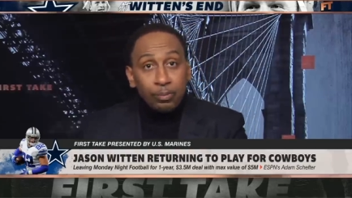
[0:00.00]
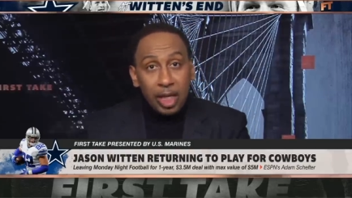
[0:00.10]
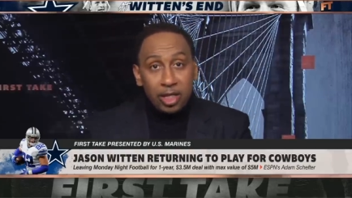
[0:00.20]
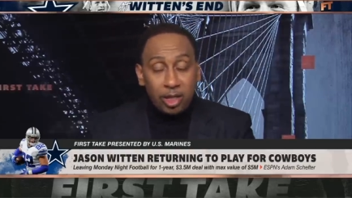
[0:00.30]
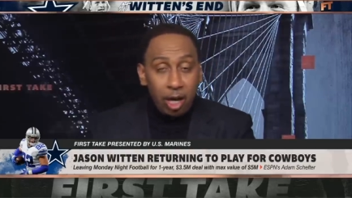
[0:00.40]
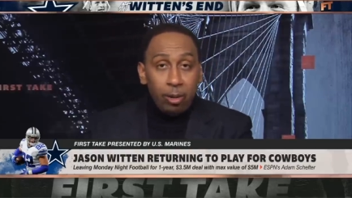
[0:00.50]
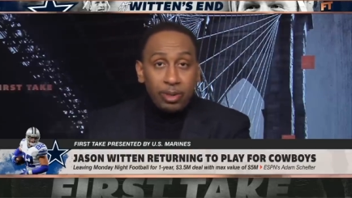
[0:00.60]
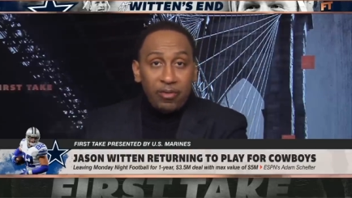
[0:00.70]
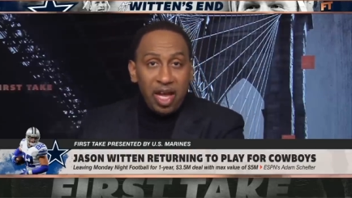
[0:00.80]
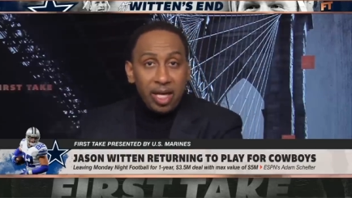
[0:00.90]
in terms
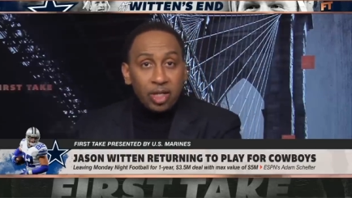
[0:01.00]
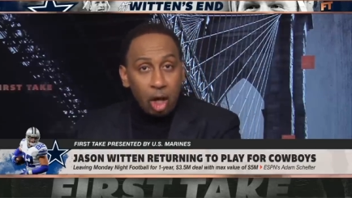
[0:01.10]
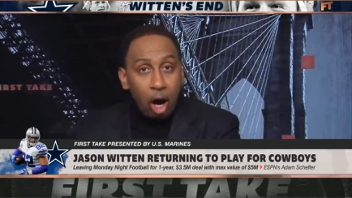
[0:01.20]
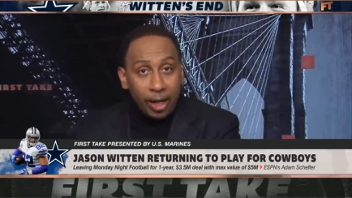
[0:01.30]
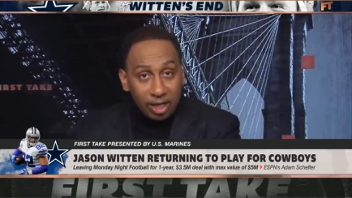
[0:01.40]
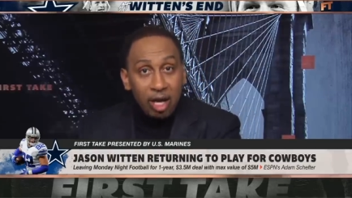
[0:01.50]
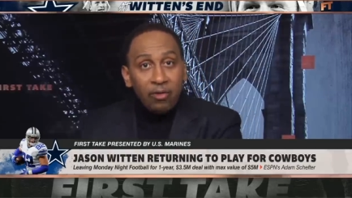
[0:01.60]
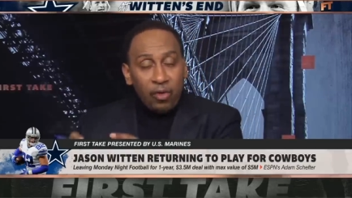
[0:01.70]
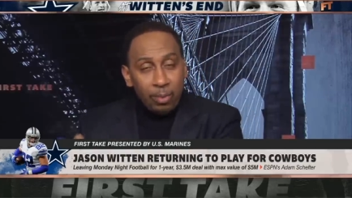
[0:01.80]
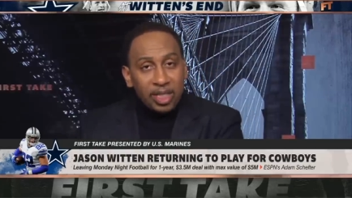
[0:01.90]
of hitting targets
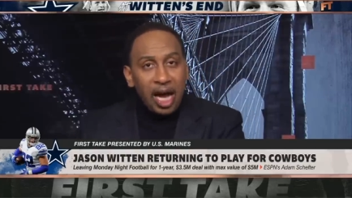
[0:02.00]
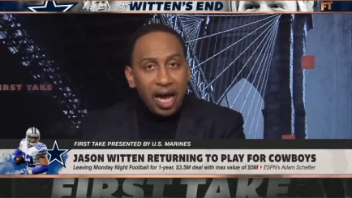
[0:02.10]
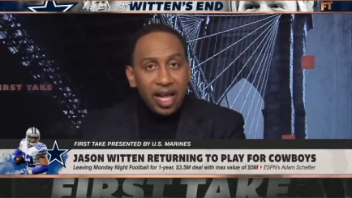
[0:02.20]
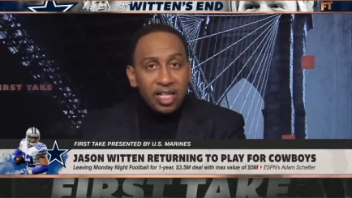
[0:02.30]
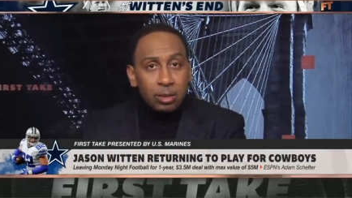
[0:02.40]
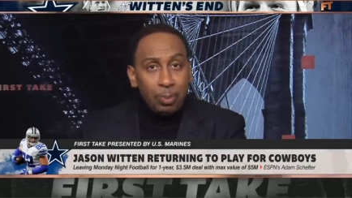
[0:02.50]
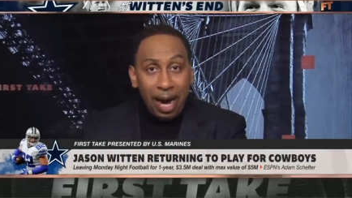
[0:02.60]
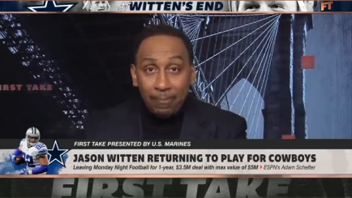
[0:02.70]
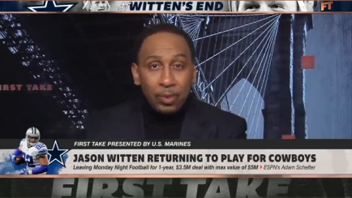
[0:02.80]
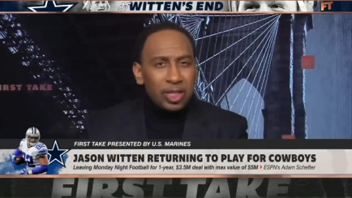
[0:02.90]
from the tight end spot.